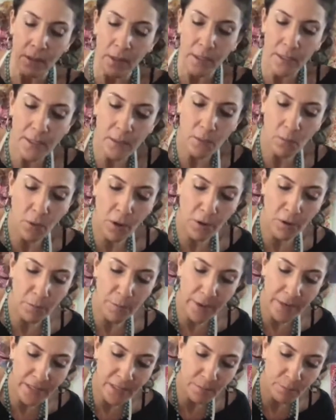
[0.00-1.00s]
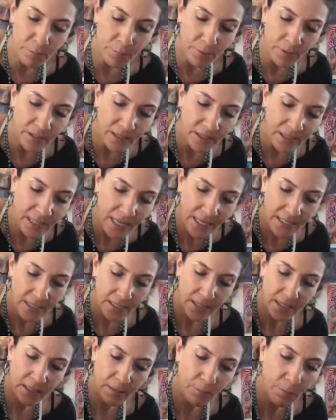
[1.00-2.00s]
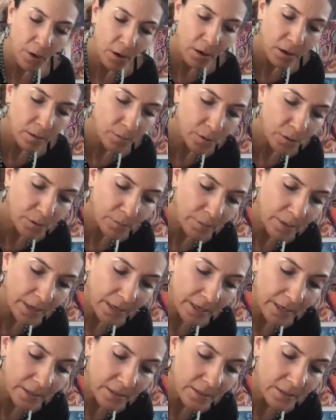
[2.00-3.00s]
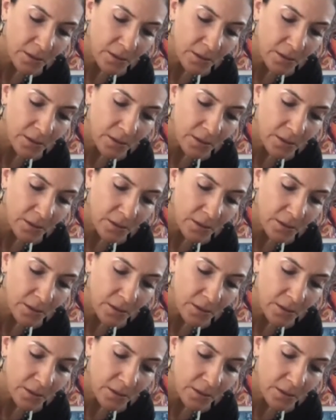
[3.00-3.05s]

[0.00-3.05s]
it's a water-based plastic polymer paint.